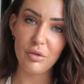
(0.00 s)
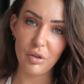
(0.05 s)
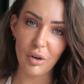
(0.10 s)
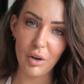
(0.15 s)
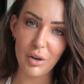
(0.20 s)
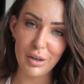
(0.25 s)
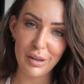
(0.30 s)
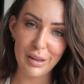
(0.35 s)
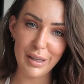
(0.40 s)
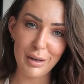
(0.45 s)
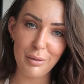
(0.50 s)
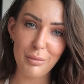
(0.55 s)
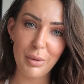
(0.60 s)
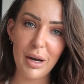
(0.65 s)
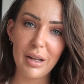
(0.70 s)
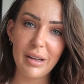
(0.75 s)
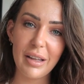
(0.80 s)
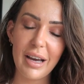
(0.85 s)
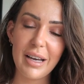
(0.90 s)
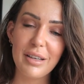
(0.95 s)
journaling
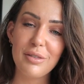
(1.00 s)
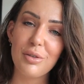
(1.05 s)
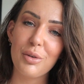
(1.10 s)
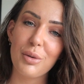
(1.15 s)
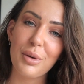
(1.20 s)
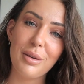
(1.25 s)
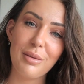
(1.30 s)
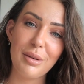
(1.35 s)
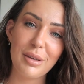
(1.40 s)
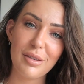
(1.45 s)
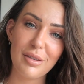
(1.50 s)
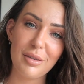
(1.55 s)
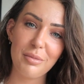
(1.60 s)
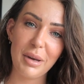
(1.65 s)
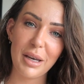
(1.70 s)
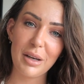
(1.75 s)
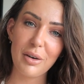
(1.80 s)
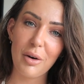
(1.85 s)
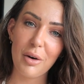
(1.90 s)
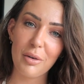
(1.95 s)
while I enjoy the rest of
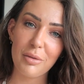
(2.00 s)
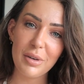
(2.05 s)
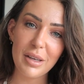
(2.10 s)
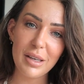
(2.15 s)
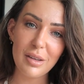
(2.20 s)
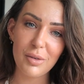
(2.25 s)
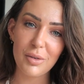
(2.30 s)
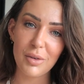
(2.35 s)
my coffee.